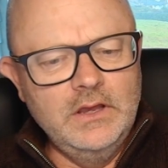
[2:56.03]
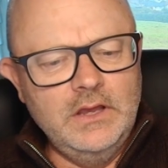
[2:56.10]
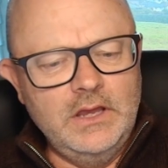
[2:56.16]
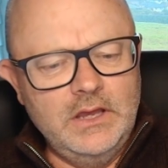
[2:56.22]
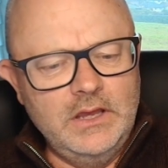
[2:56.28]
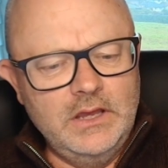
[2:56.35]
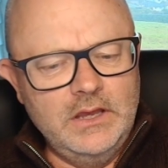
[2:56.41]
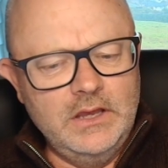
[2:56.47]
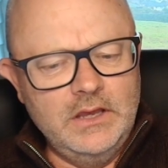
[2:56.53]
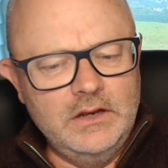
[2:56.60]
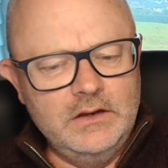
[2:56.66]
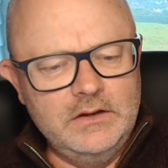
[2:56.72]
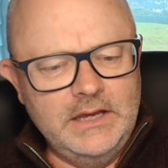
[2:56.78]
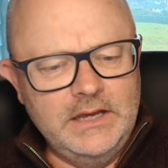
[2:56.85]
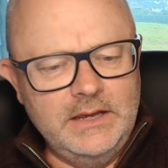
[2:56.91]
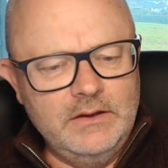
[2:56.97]

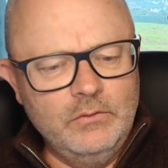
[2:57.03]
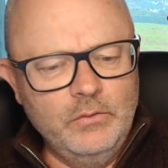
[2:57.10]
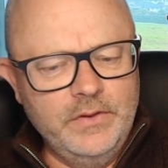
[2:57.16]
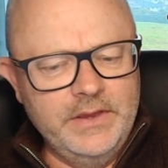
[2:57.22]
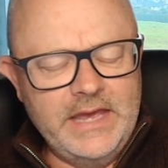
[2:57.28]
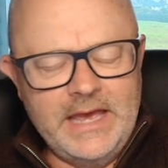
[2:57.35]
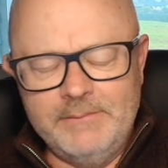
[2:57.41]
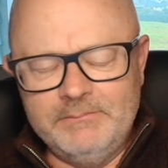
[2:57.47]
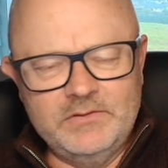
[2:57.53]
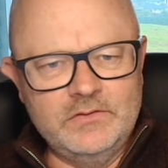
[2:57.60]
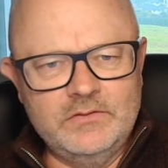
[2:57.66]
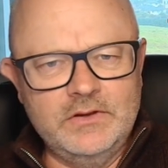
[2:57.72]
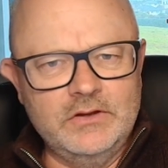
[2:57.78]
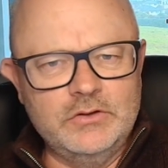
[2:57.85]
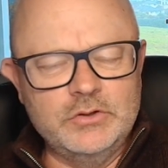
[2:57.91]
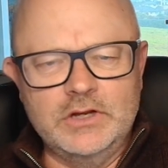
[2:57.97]
and all the
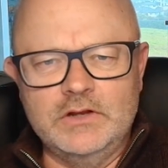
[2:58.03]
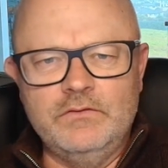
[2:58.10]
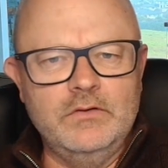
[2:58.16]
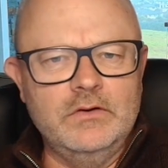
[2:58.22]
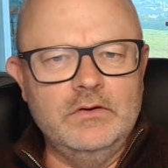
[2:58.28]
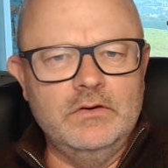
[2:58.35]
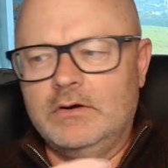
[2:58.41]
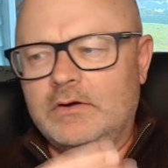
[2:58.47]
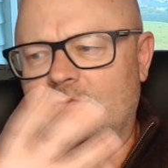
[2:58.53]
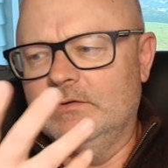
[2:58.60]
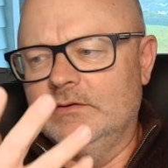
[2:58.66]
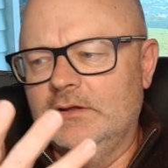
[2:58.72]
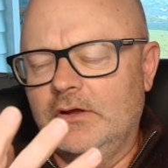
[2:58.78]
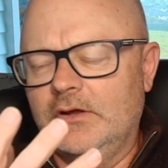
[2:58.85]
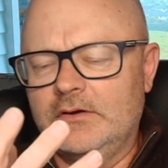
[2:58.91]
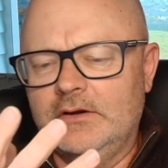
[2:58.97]
apps transferred across
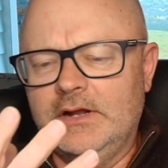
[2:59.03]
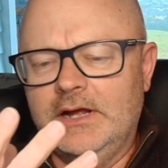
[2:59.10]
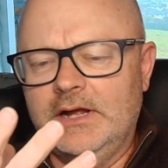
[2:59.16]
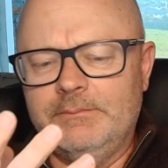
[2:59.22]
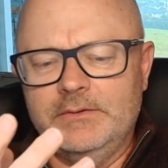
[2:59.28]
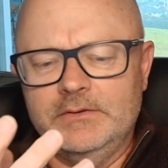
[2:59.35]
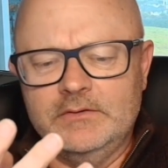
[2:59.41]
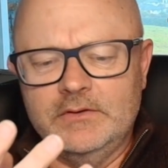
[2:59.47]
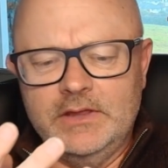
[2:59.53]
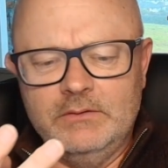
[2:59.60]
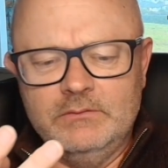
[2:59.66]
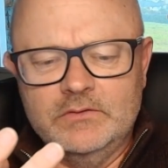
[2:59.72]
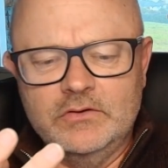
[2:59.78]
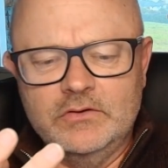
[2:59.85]
and loaded up. So that was